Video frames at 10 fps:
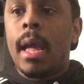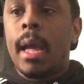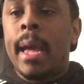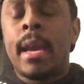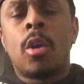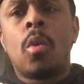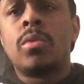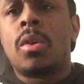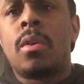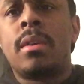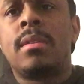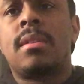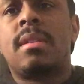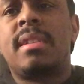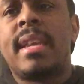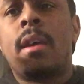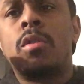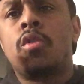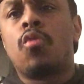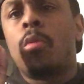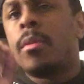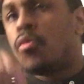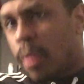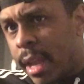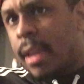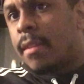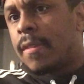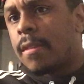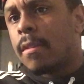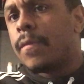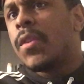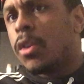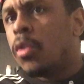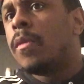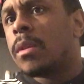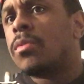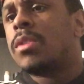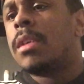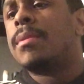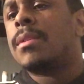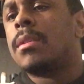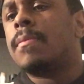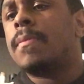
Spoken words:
and goes on to challenge Roman Reigns for the Universal Championship.